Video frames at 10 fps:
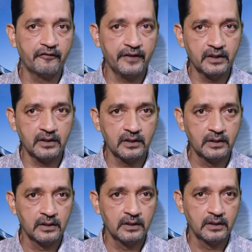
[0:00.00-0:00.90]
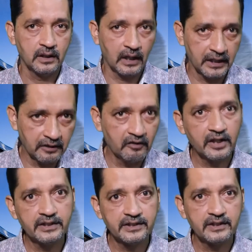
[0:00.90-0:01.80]
your fear.
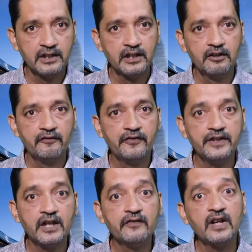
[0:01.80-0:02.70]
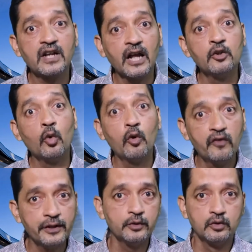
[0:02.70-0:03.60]
Otherwise, fear will run
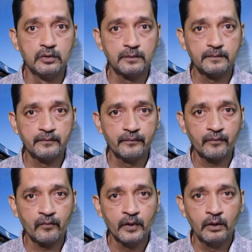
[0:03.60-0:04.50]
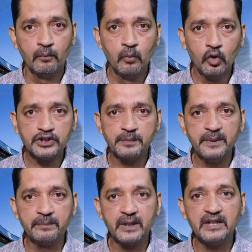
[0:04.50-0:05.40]
over you.
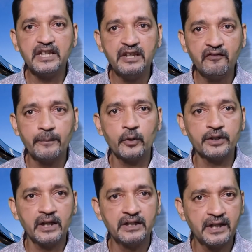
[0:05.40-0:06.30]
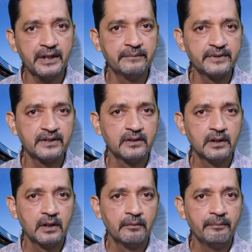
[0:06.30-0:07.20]
Most people give up on their dreams
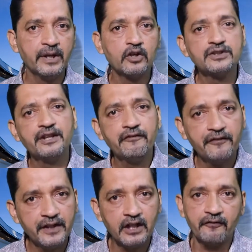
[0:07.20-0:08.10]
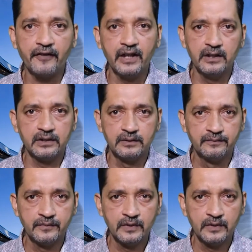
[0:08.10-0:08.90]
because they fear failure.